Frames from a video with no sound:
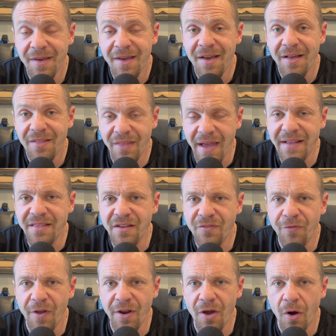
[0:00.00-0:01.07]
like this
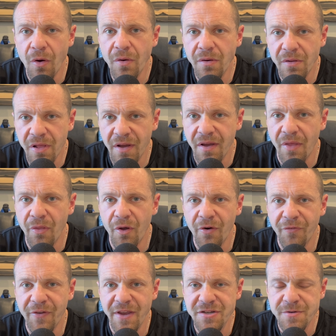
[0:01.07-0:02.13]
video, click on the
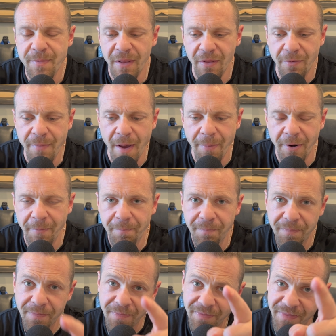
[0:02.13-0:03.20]
notification bell. And remember,
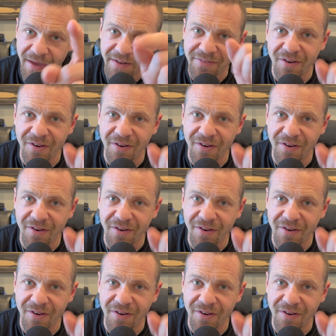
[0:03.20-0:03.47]
that's not a